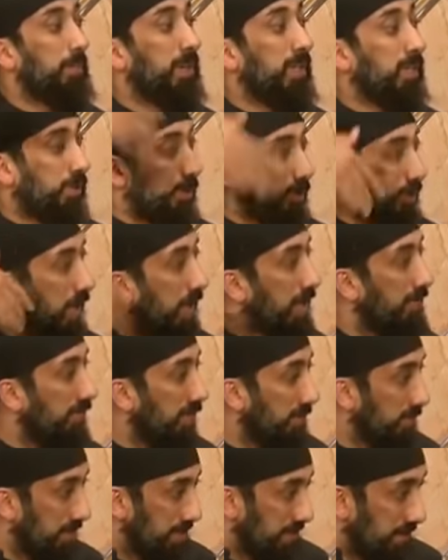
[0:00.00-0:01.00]
brings Quran
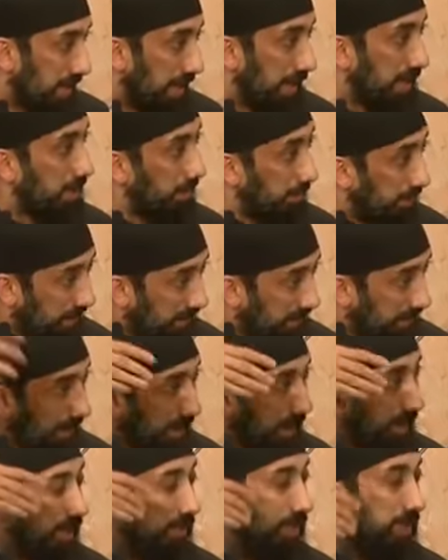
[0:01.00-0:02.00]
from the sky. He brings
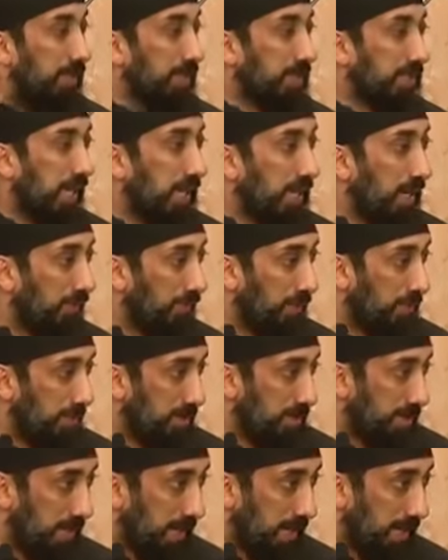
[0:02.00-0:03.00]
His risala from
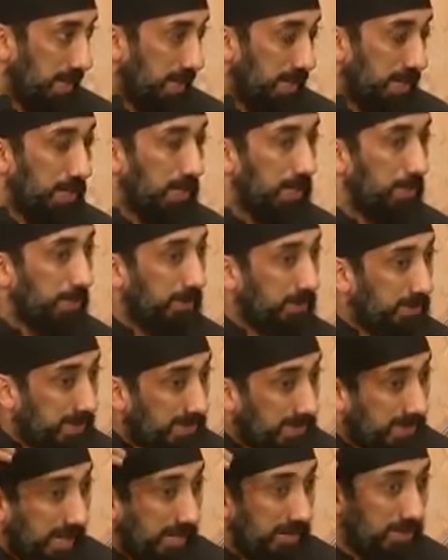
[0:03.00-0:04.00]
the sky. He brings
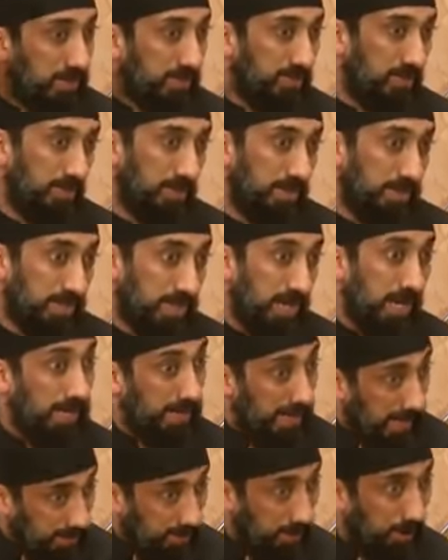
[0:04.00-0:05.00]
His guidance from the sky.
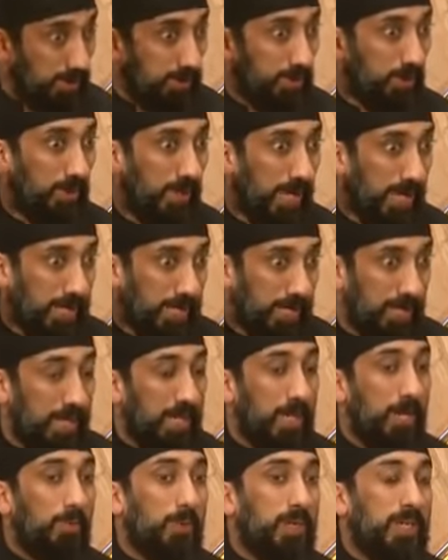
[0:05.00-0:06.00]
That's also light.
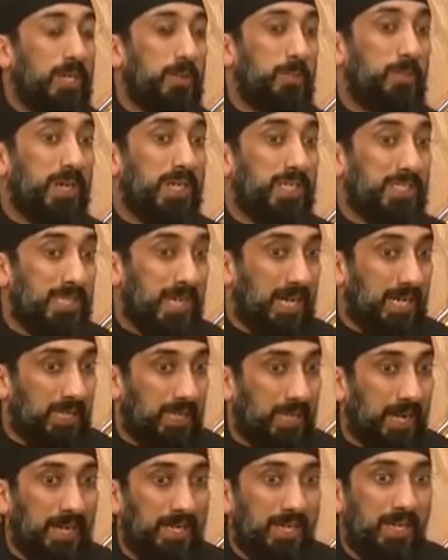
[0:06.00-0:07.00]
When He brings that
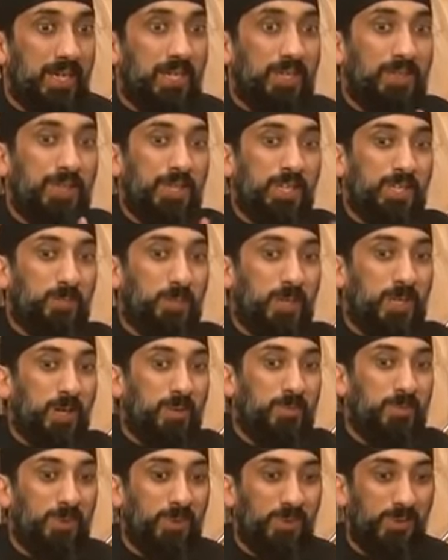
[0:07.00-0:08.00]
light, things
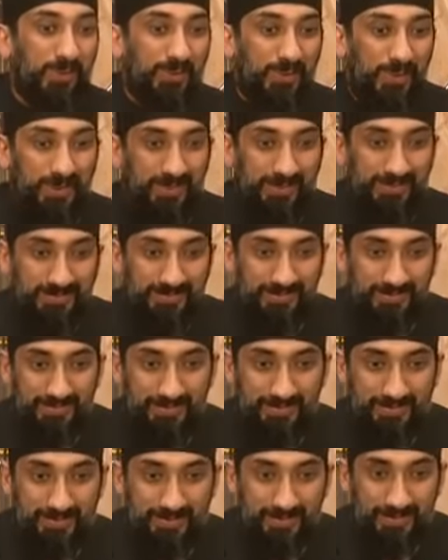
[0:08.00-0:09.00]
become beautiful.
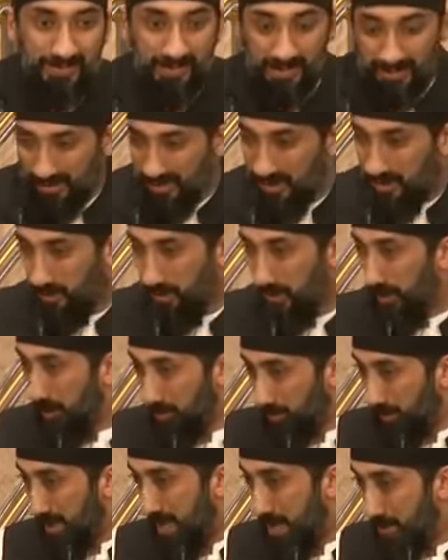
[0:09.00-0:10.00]

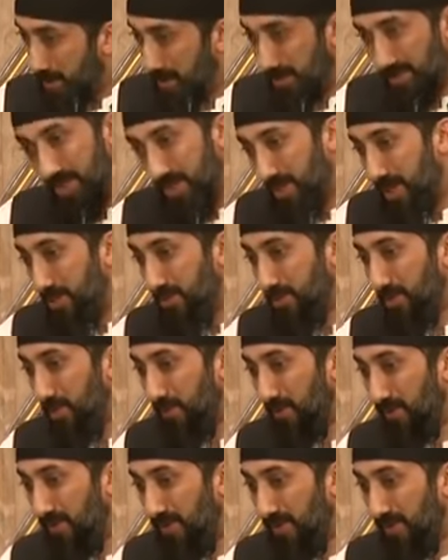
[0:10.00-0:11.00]
And without it, they're not
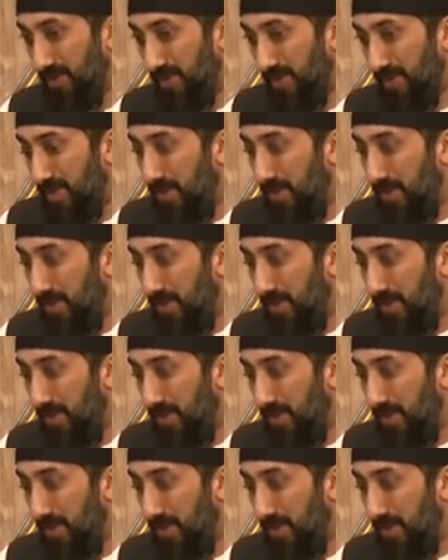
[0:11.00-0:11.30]
beautiful.